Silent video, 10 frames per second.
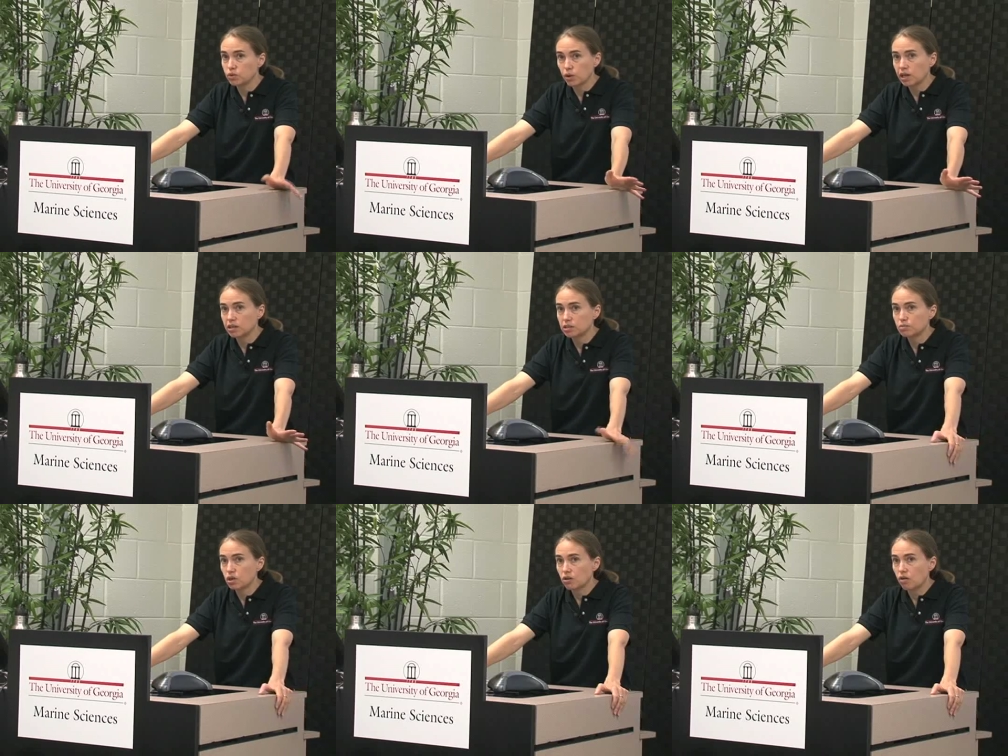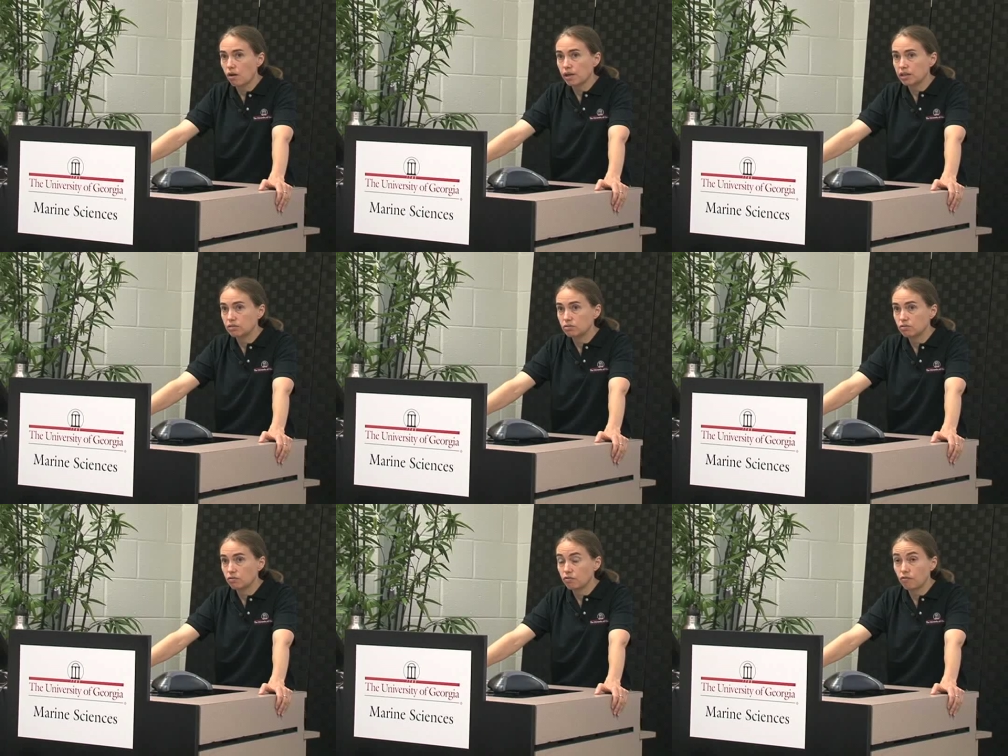organisms are
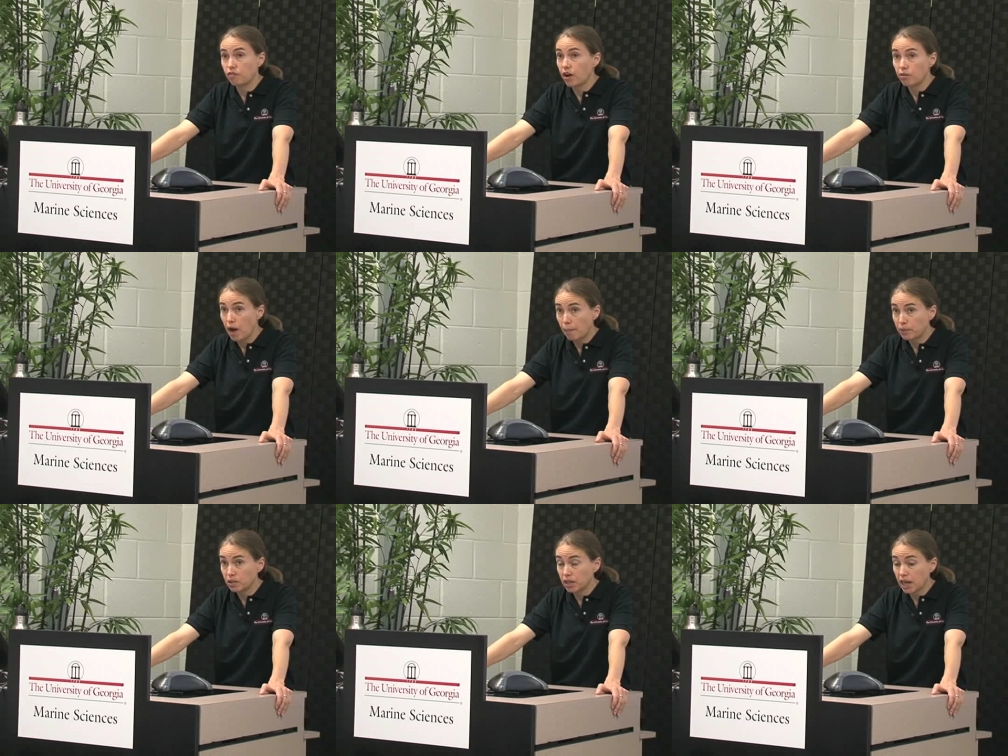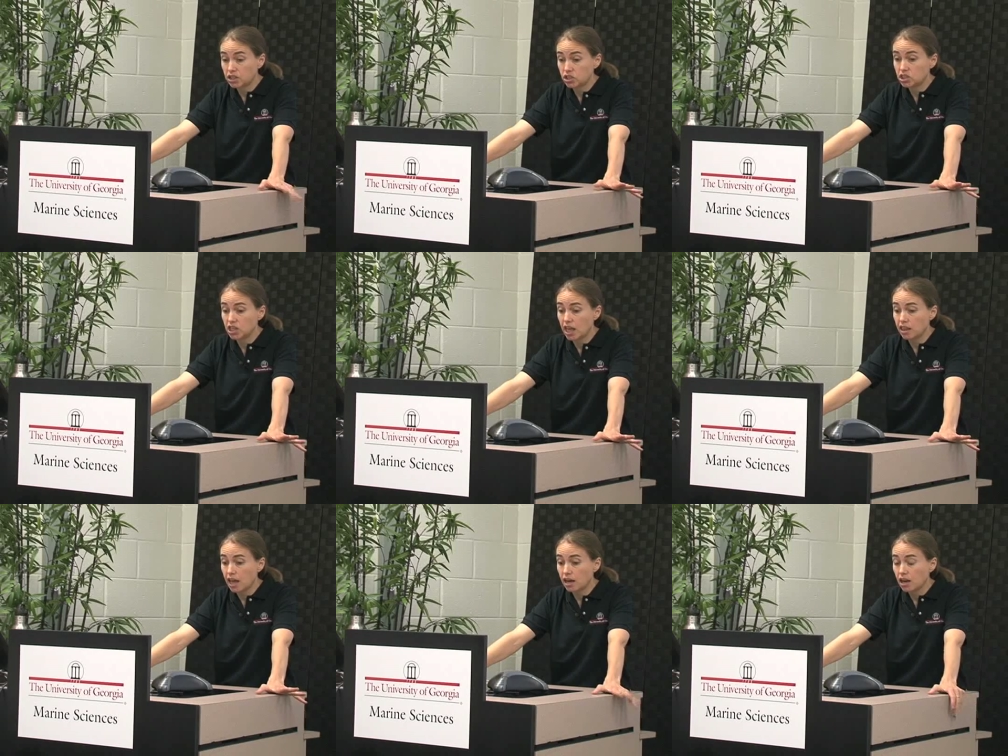growing very rapidly. I should say
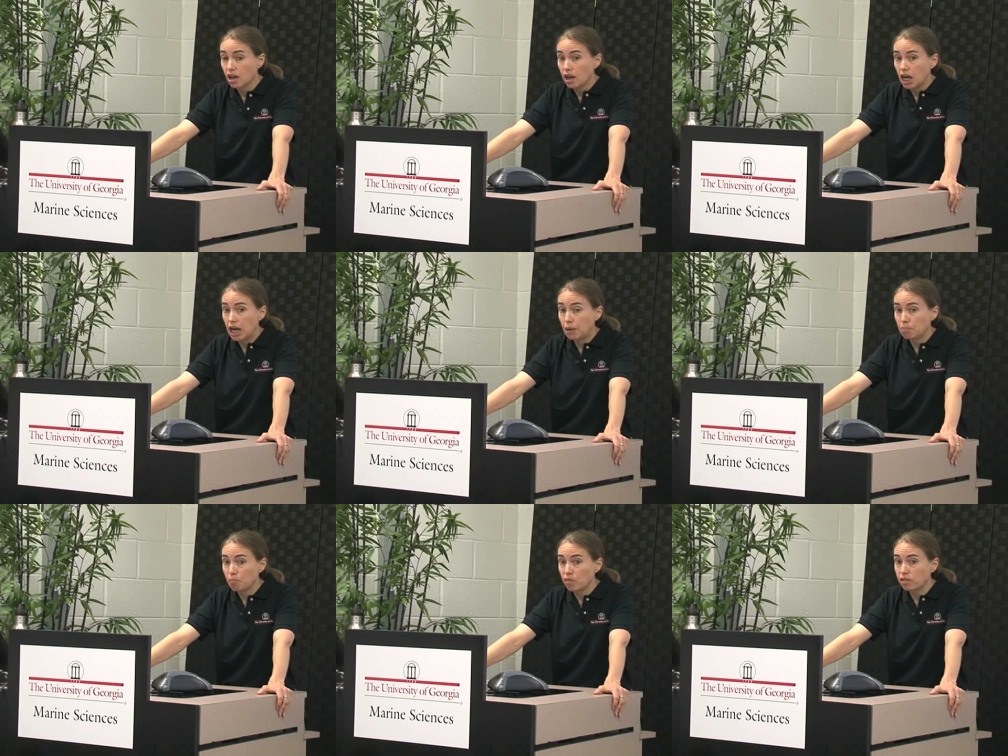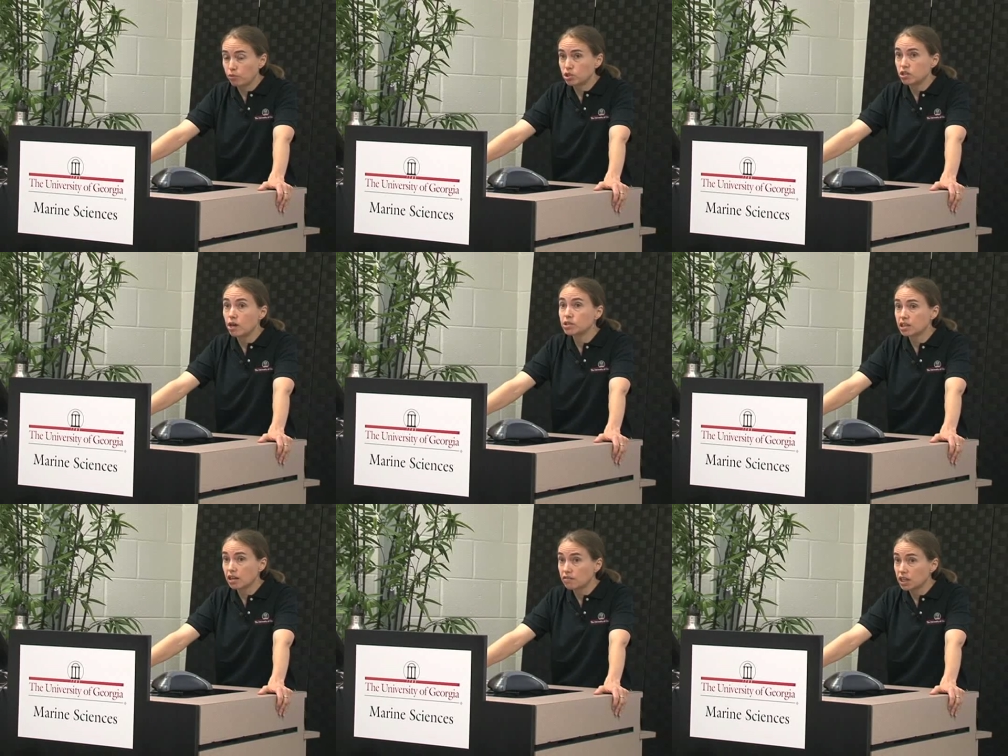that there was no
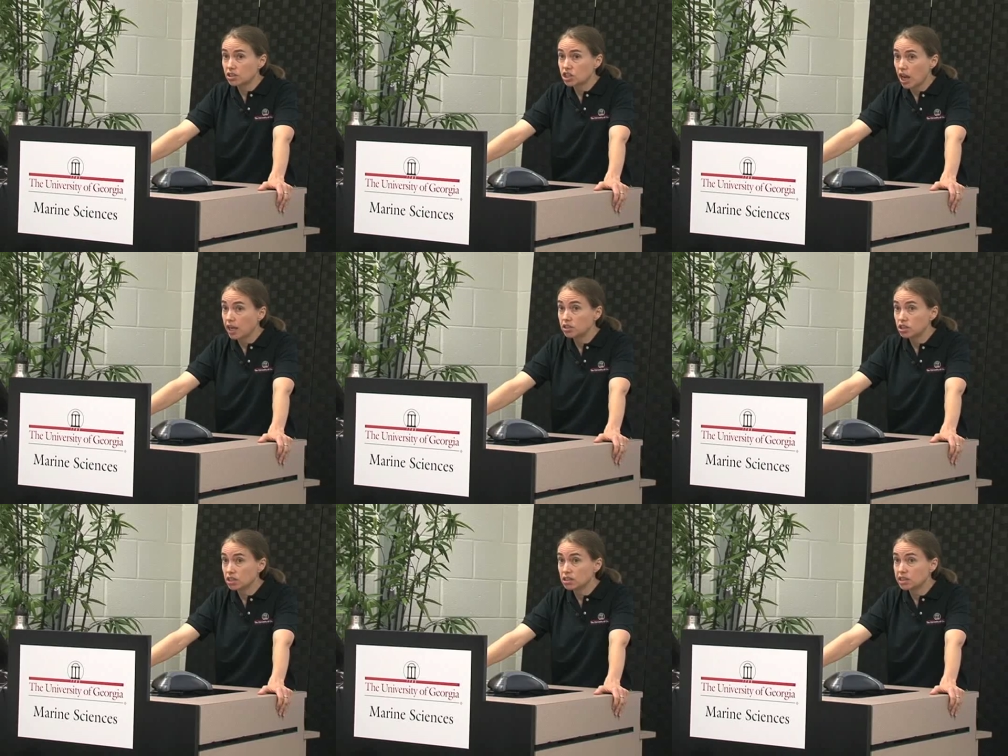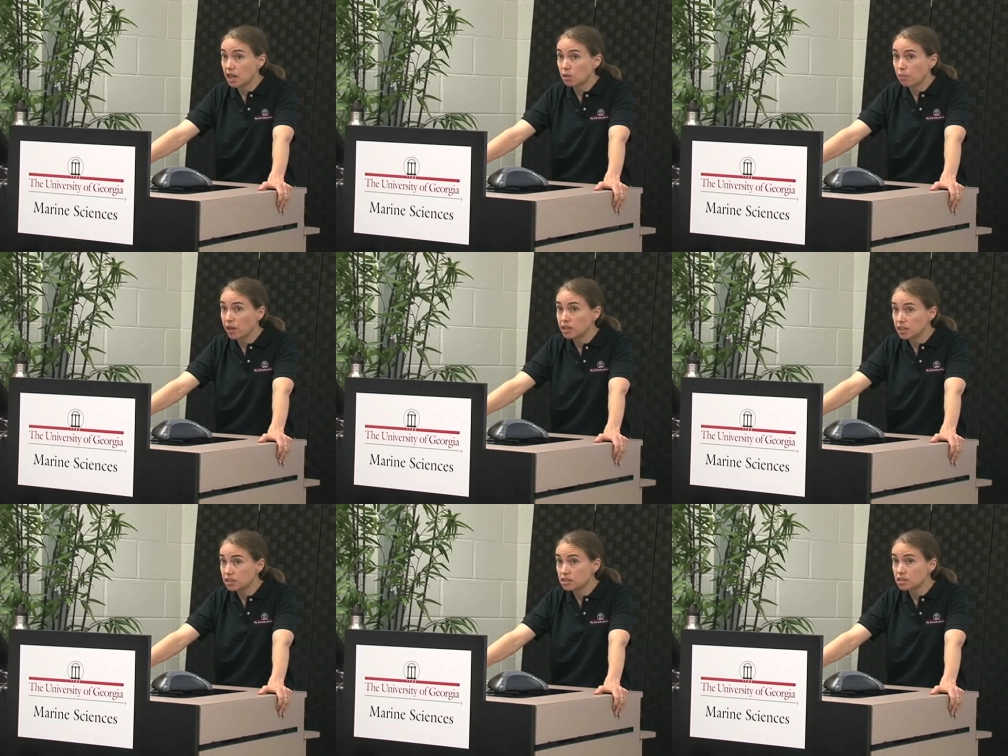significant change in cell
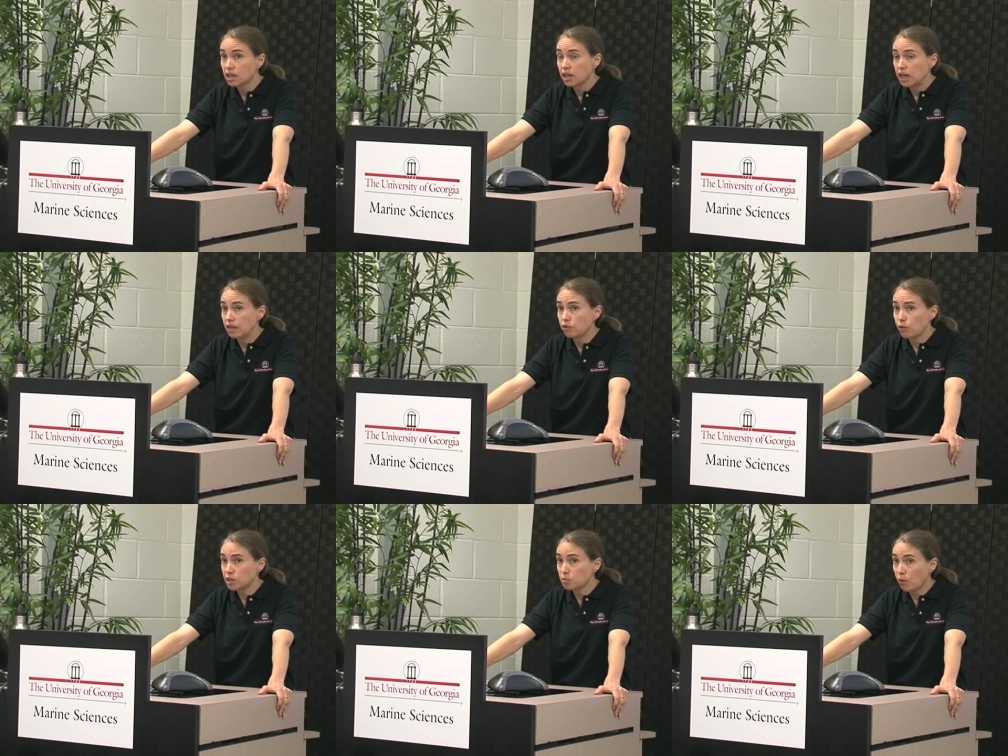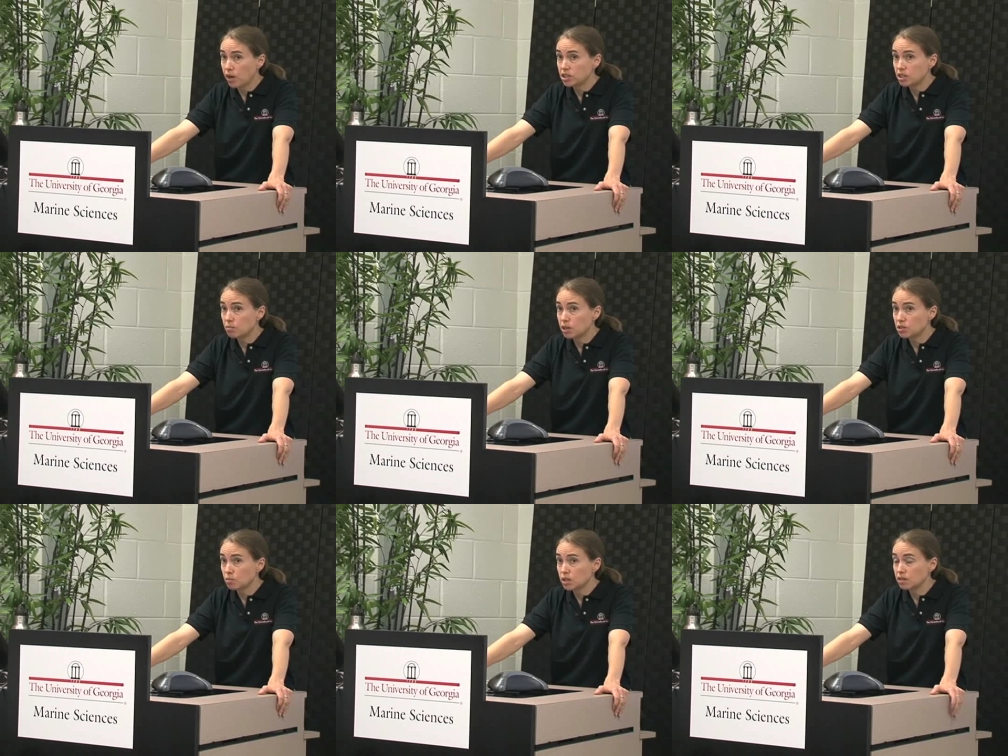abundance in the respiration
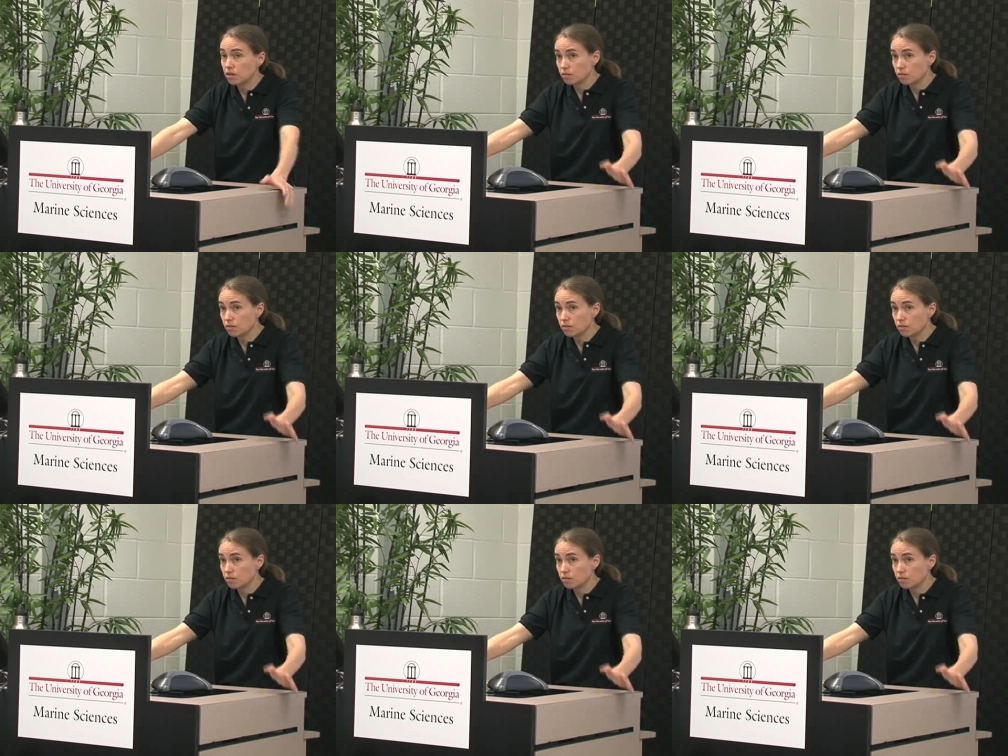measurement.